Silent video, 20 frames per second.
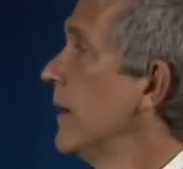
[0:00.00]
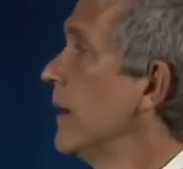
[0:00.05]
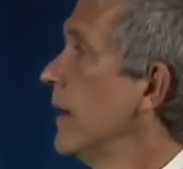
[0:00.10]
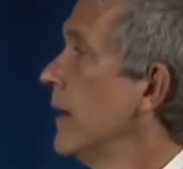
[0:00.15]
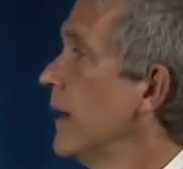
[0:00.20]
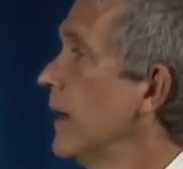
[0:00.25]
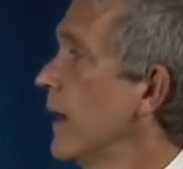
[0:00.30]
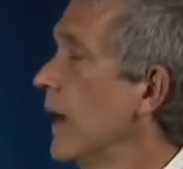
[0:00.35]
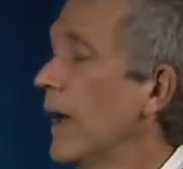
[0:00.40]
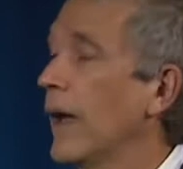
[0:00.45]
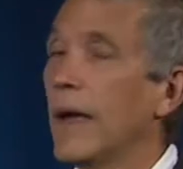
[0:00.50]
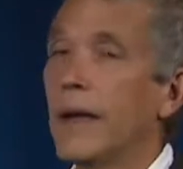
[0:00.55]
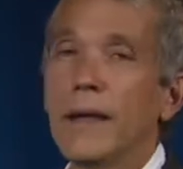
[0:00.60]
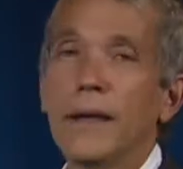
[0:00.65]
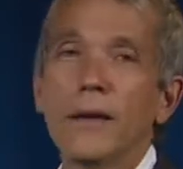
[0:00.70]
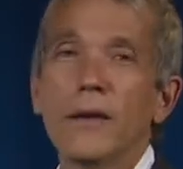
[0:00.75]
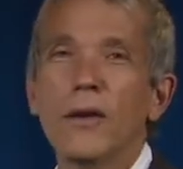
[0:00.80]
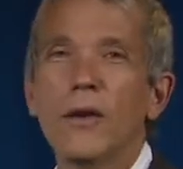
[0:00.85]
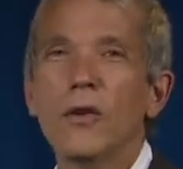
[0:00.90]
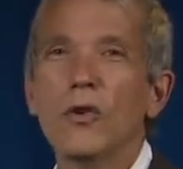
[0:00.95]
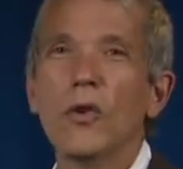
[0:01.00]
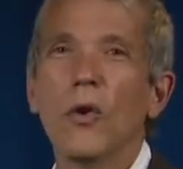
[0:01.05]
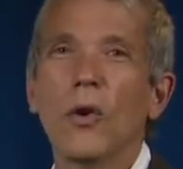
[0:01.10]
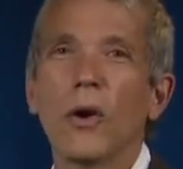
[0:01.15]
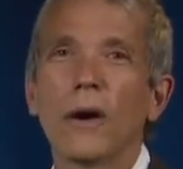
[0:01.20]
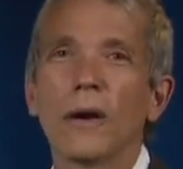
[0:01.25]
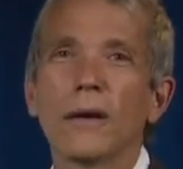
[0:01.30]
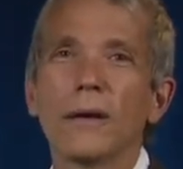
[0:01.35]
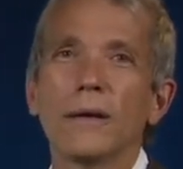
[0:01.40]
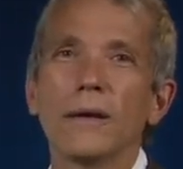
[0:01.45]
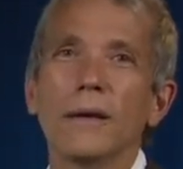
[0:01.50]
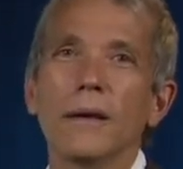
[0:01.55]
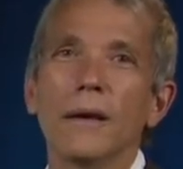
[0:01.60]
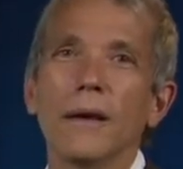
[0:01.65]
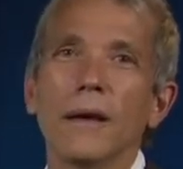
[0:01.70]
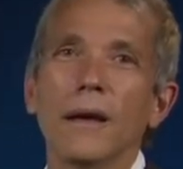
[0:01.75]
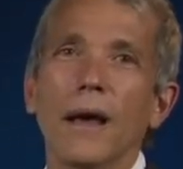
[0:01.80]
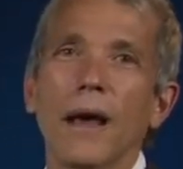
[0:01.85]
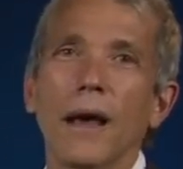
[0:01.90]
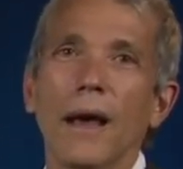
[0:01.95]
uh, in New York
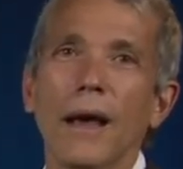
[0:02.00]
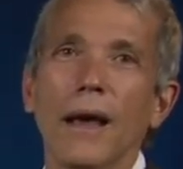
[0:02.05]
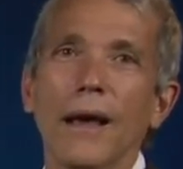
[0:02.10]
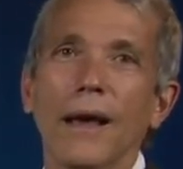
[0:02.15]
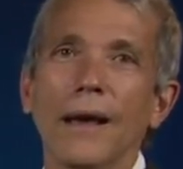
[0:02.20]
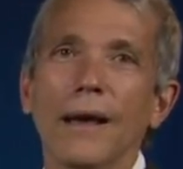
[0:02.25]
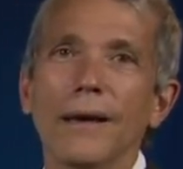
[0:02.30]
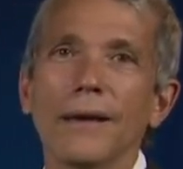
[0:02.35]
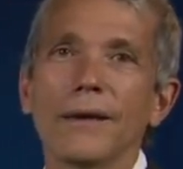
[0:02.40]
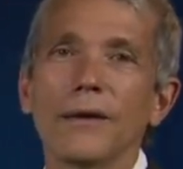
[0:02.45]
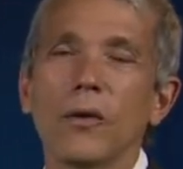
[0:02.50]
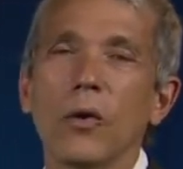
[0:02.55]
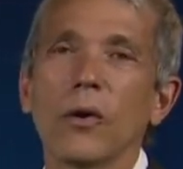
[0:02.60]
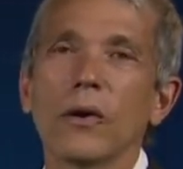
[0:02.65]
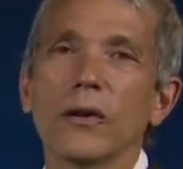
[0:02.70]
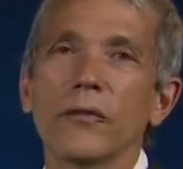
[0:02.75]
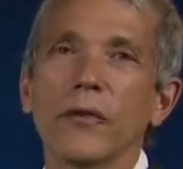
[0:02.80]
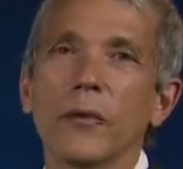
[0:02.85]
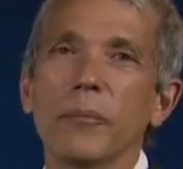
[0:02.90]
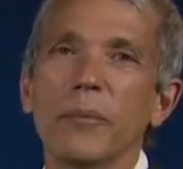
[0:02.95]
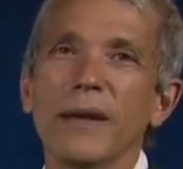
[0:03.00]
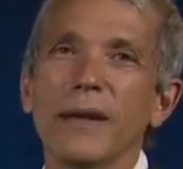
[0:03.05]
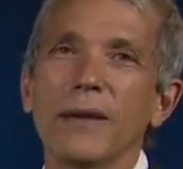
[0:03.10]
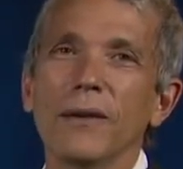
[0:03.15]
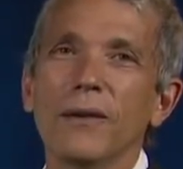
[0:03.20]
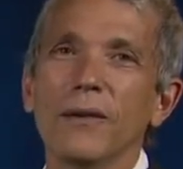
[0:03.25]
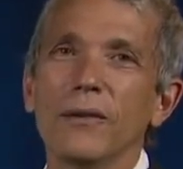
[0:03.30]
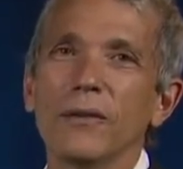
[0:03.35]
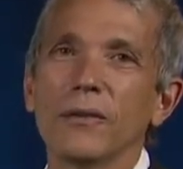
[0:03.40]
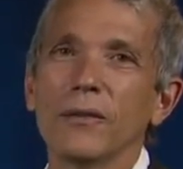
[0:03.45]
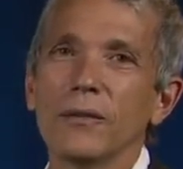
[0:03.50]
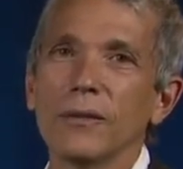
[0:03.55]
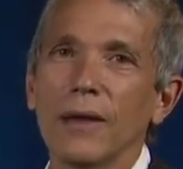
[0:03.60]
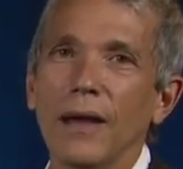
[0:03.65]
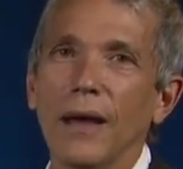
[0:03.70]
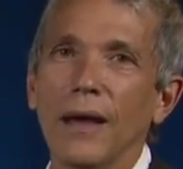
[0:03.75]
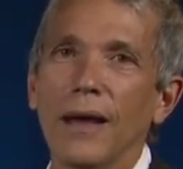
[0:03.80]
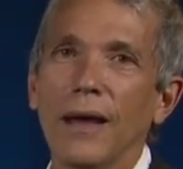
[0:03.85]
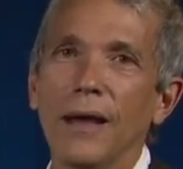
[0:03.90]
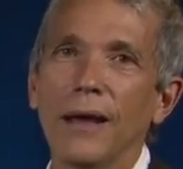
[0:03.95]
uh, Court of Appeals,
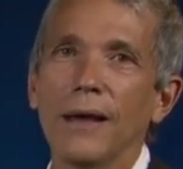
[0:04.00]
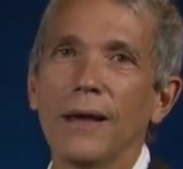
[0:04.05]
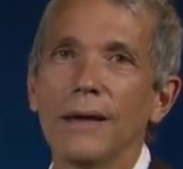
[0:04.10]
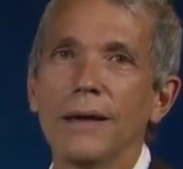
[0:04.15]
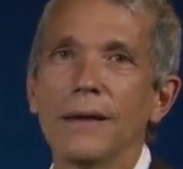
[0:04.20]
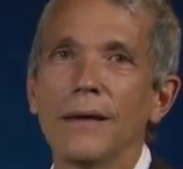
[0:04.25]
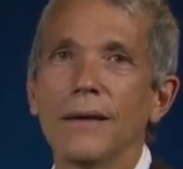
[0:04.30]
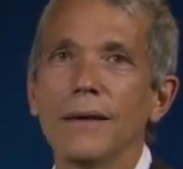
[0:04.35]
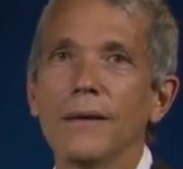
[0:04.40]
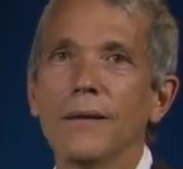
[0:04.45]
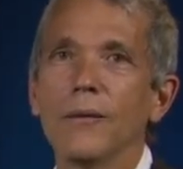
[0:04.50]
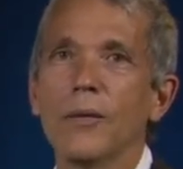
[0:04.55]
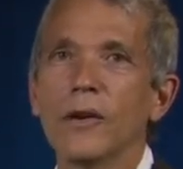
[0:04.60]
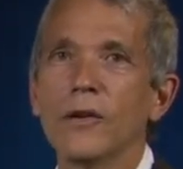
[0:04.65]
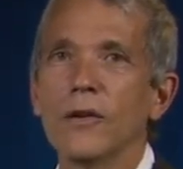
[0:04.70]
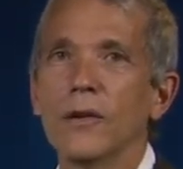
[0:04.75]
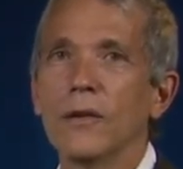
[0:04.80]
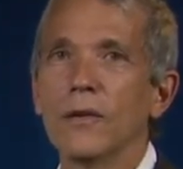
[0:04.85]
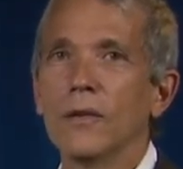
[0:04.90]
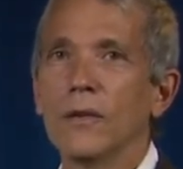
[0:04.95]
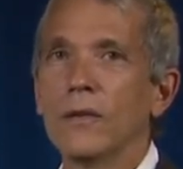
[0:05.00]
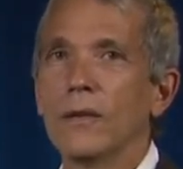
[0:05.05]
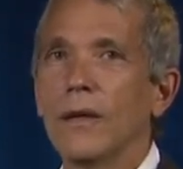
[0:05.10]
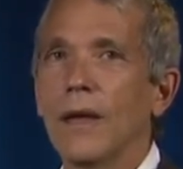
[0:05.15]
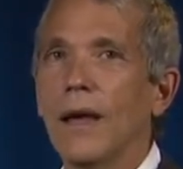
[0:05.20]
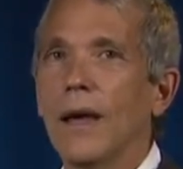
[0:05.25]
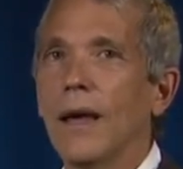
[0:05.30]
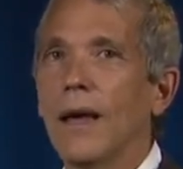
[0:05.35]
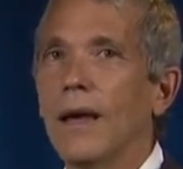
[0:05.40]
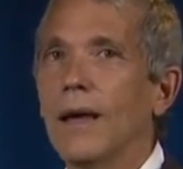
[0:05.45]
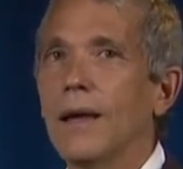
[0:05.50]
uh, which is uh,